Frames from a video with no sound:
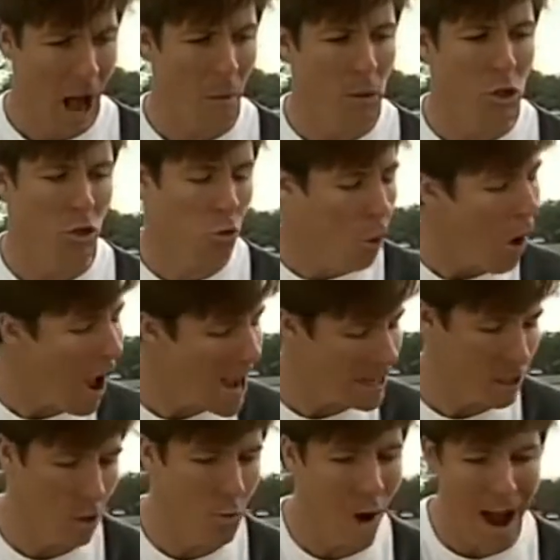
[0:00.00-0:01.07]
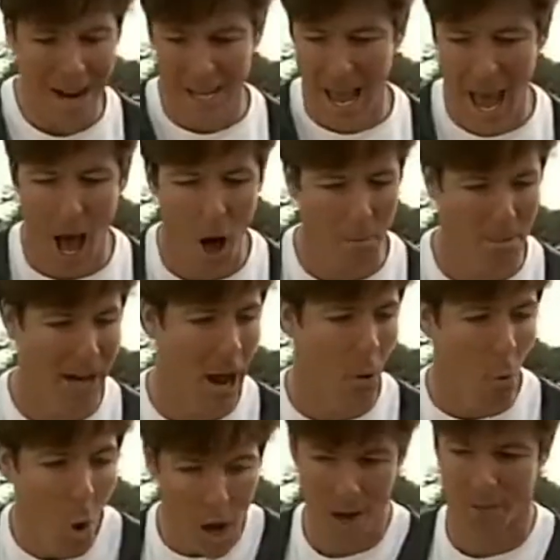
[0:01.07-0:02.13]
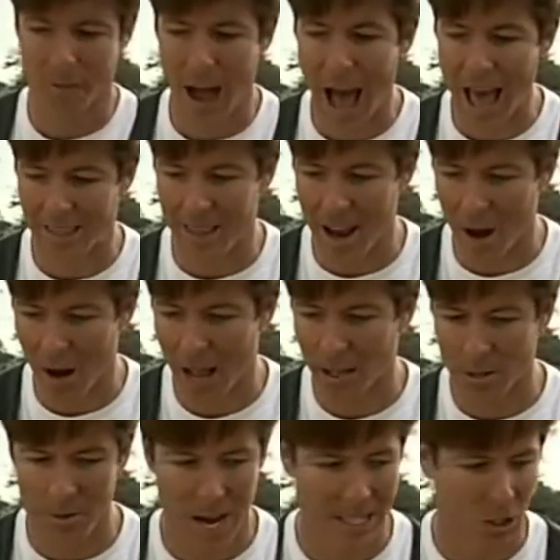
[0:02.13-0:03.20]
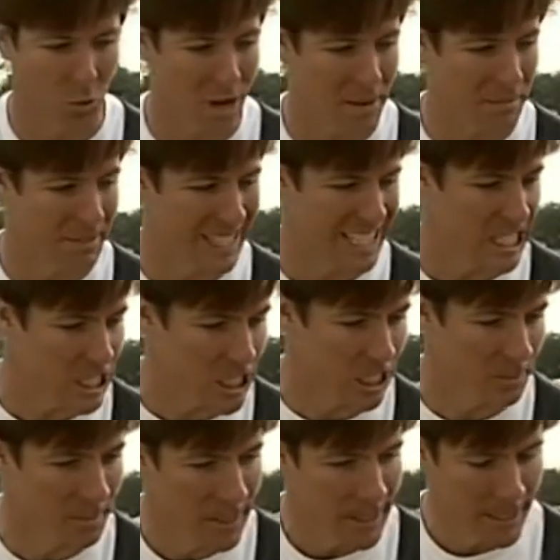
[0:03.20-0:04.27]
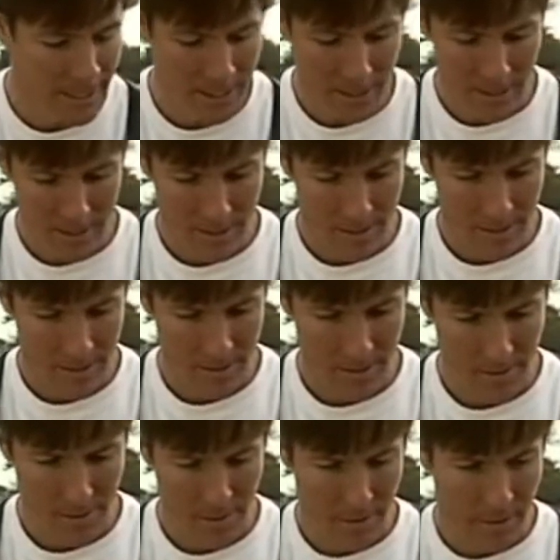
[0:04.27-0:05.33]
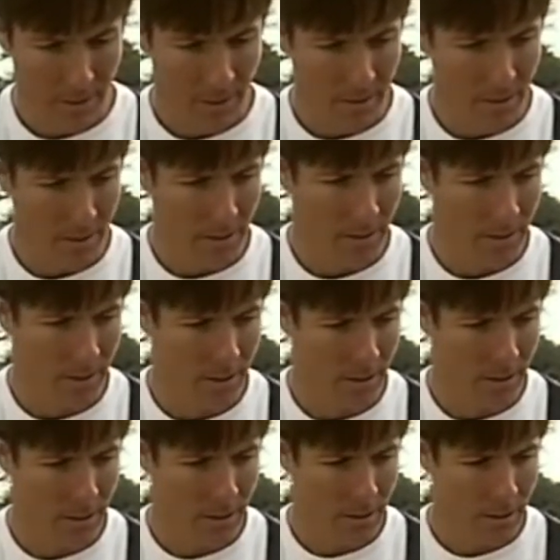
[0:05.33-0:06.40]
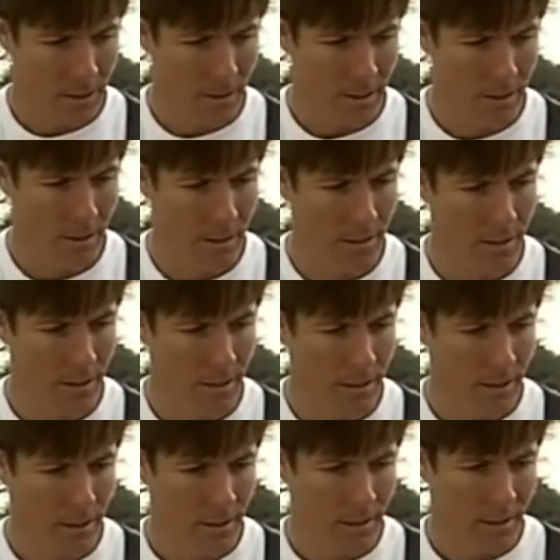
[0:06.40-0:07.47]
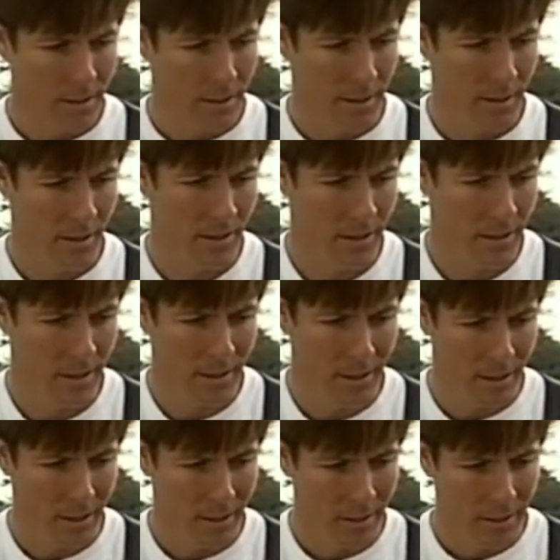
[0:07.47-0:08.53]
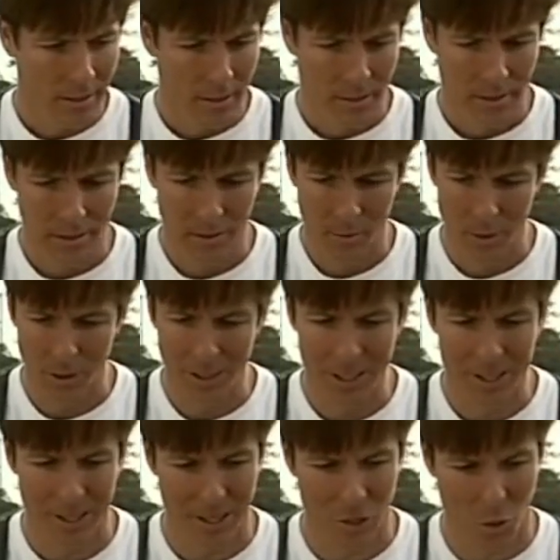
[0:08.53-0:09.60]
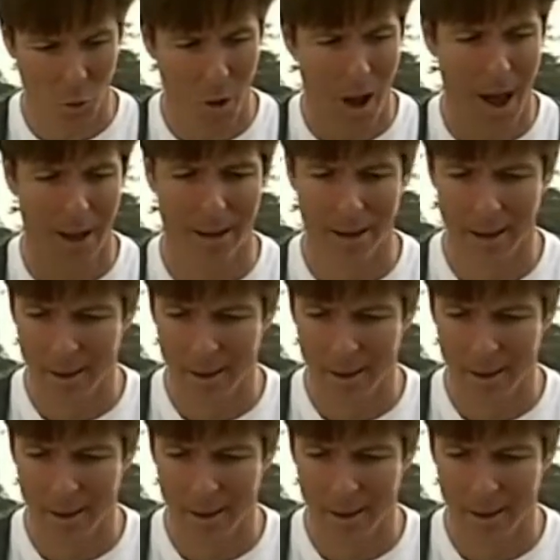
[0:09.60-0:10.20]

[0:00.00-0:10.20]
I was trying to write help, and I would have gotten there had you not grabbed my arm. Yeah, help in tiny two foot high slanty letters no one could read ten feet away. Well, at least I tried.